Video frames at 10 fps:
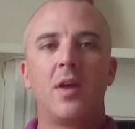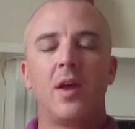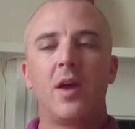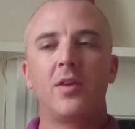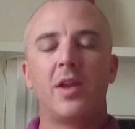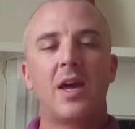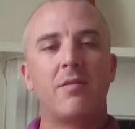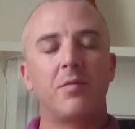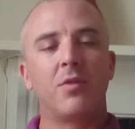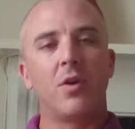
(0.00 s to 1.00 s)
and you can have
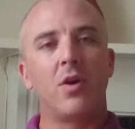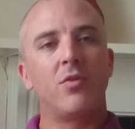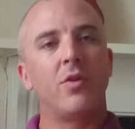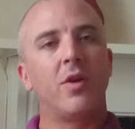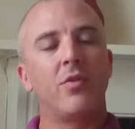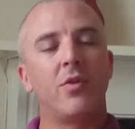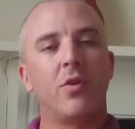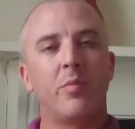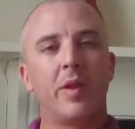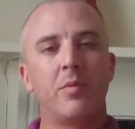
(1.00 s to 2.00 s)
up to 100
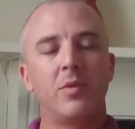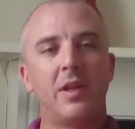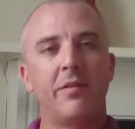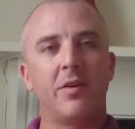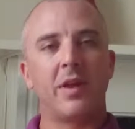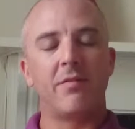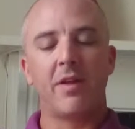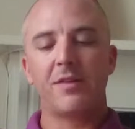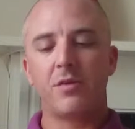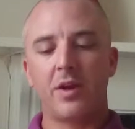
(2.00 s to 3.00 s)
odd people living on that vessel,